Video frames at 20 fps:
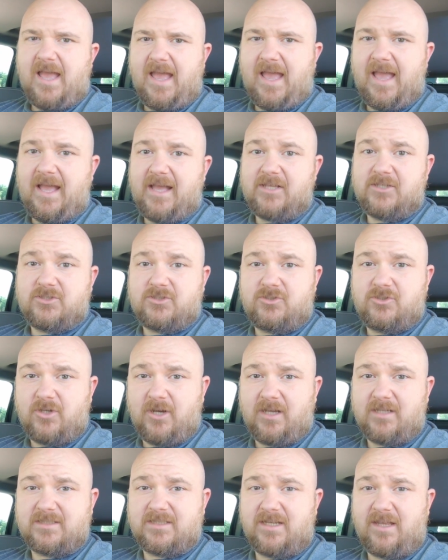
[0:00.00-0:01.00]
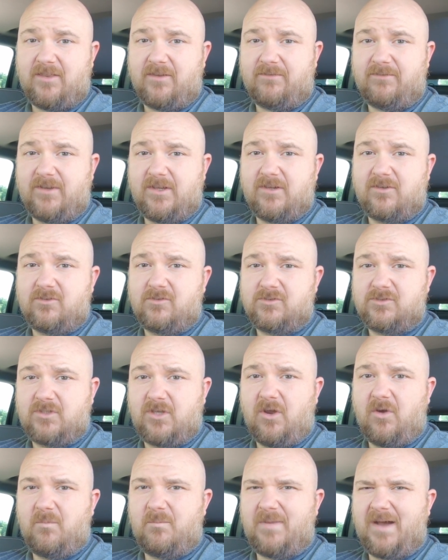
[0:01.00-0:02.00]
as trucks and other vehicles
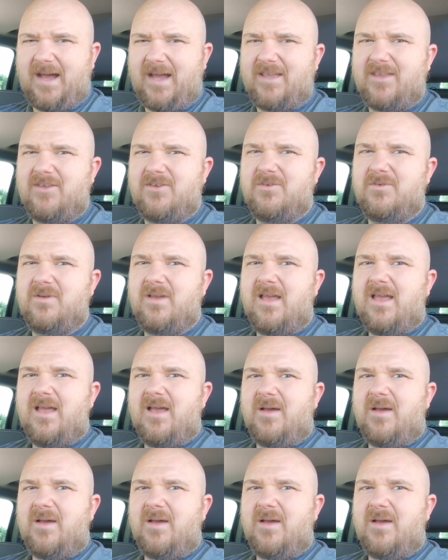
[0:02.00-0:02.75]
go by you.